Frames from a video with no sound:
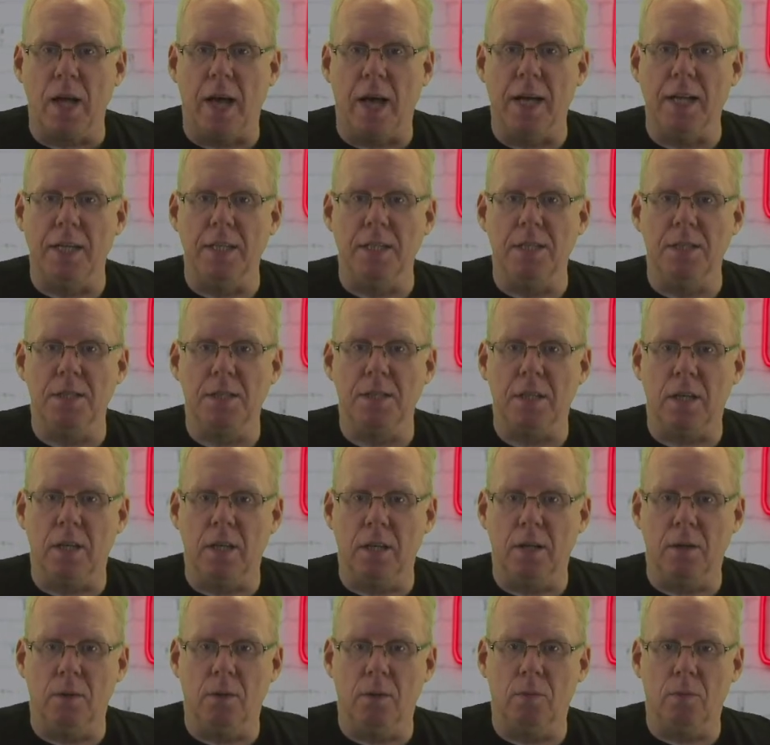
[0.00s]
And
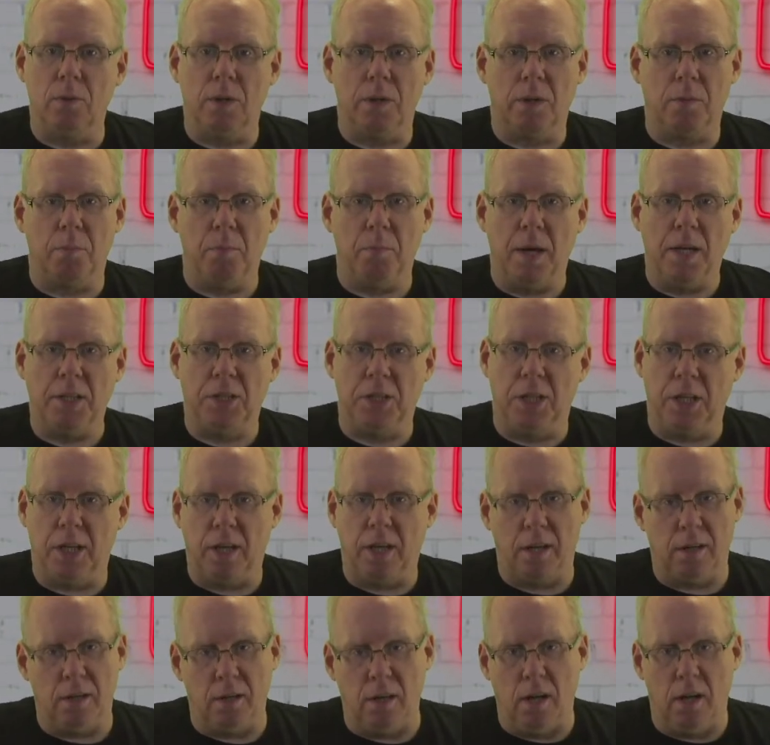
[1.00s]
with
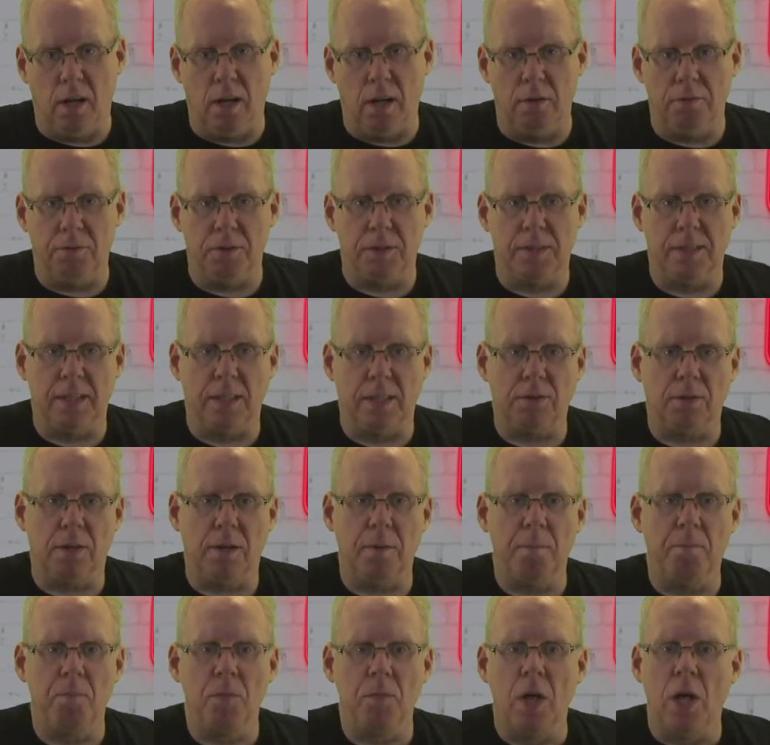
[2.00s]
magic and love,
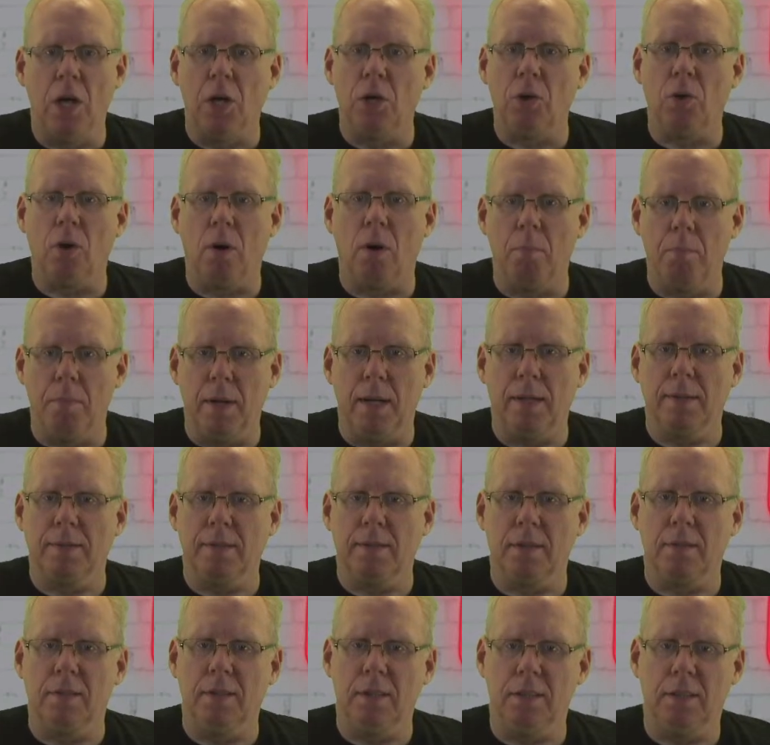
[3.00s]
etc., you're
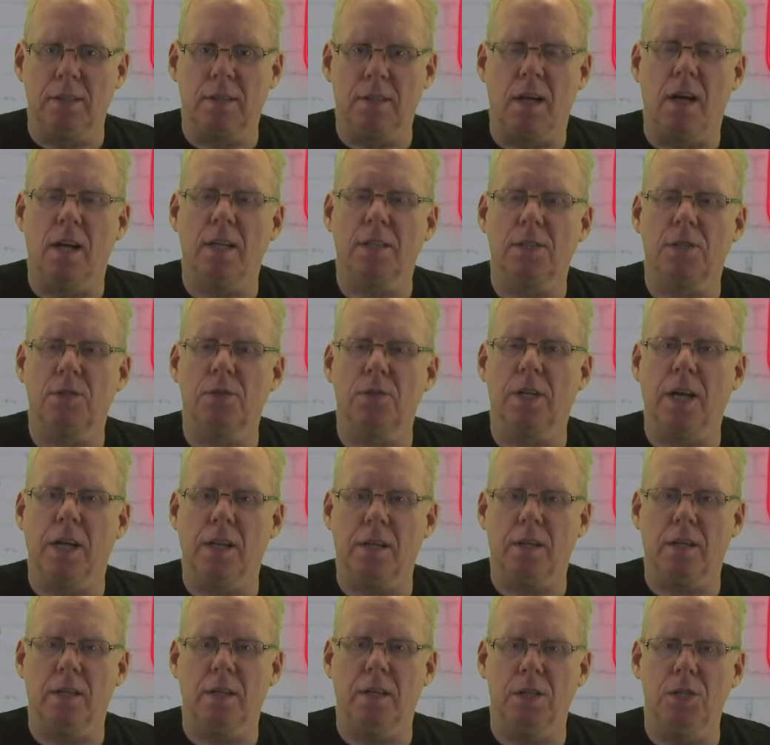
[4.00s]
melting these cards
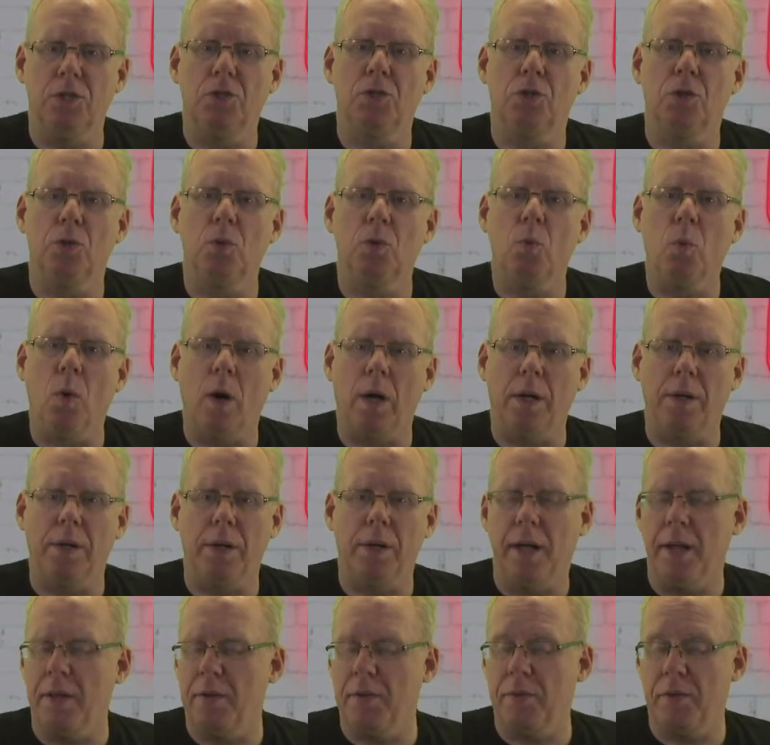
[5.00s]
together into
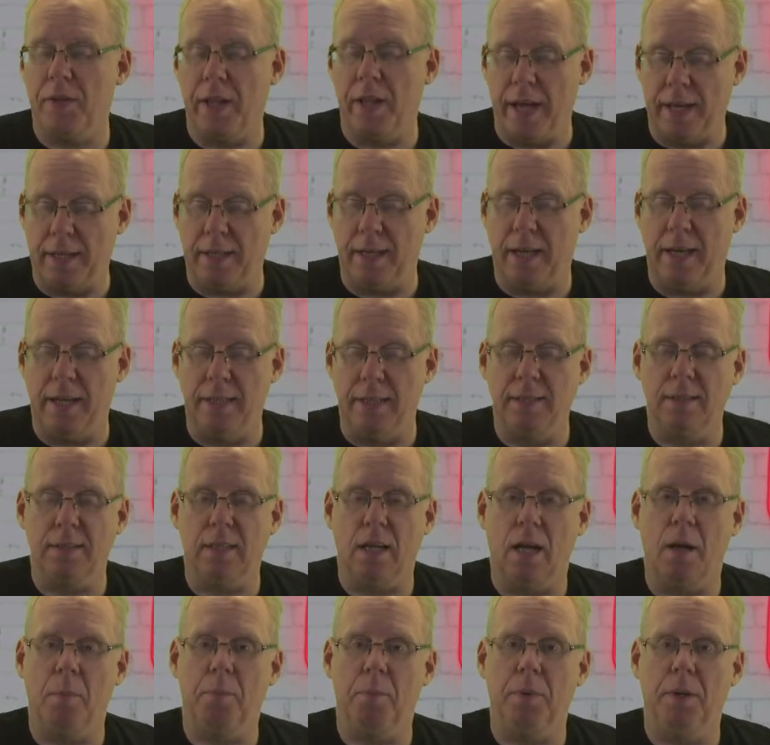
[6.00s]
one, and that ends
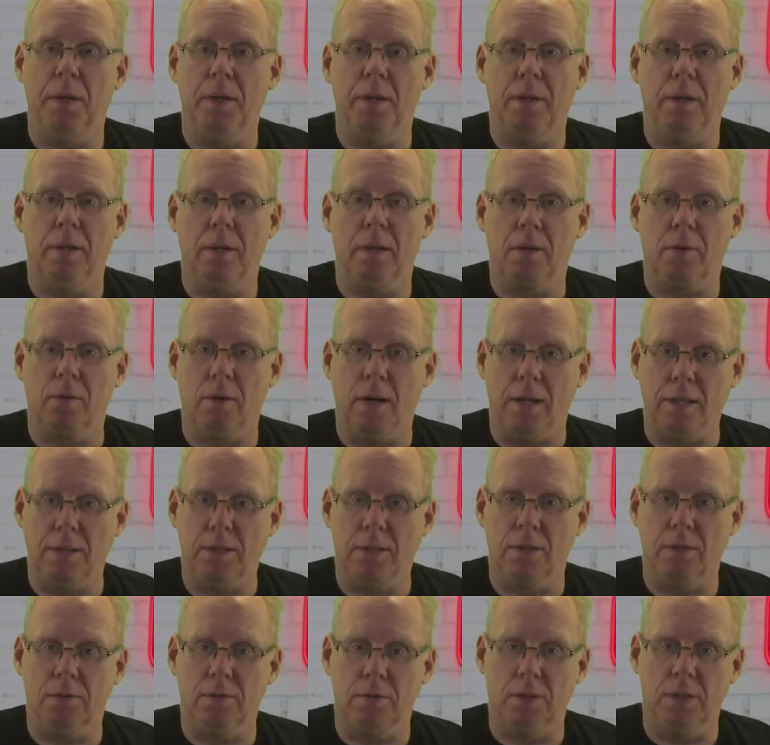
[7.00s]
up in a great
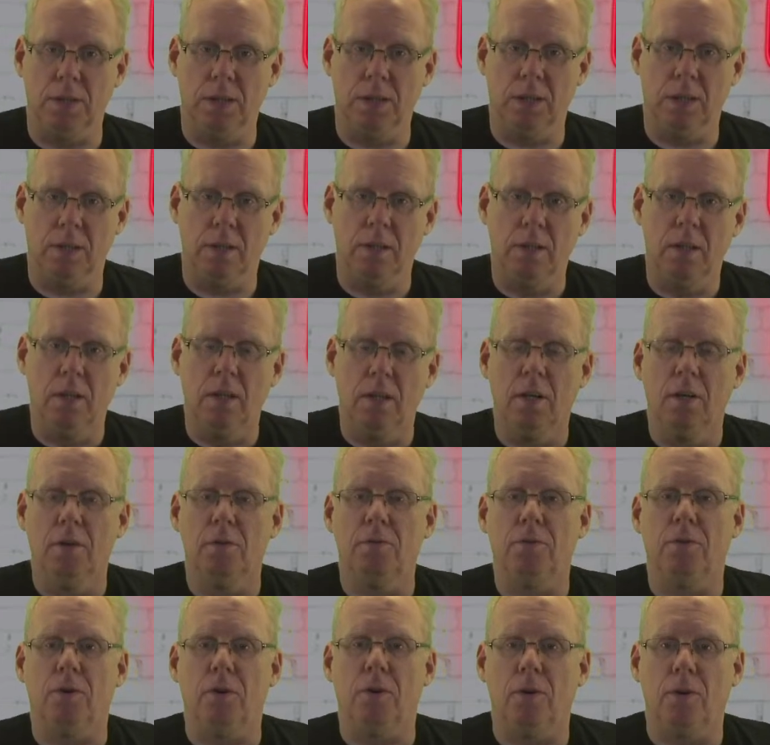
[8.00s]
souvenir
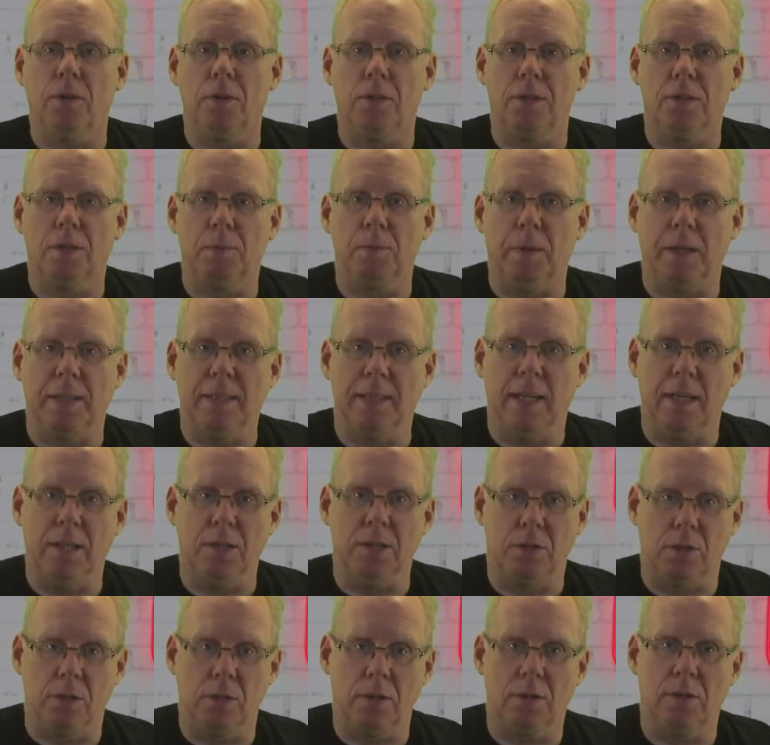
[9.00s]
for the
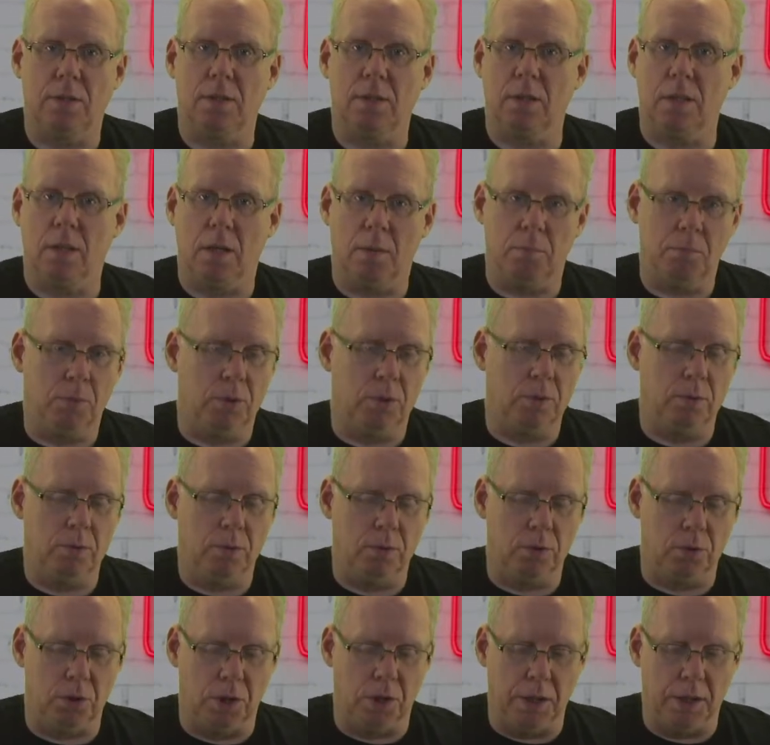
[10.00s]
spectators,
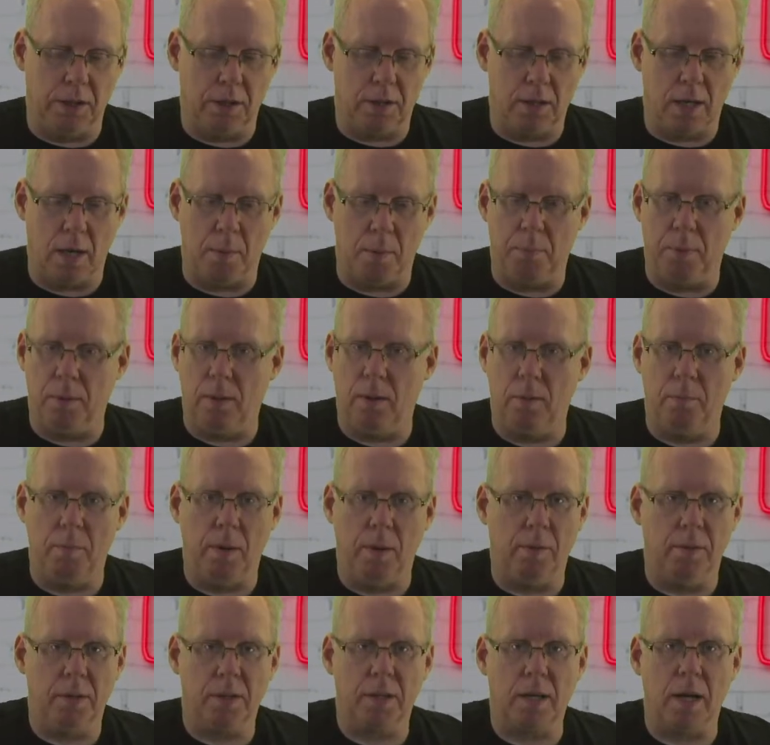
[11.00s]
usually a couple,
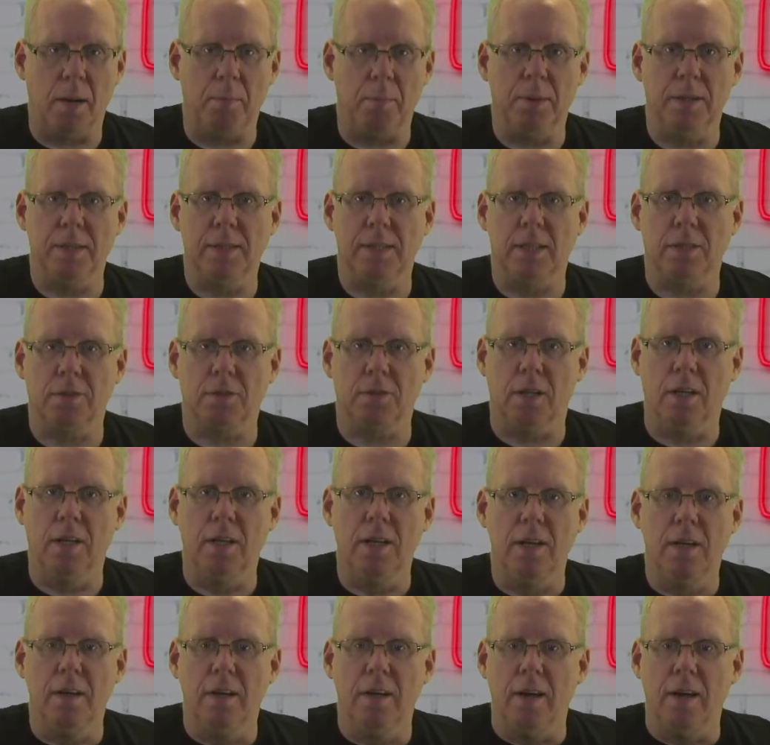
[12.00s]
married couple, etc.,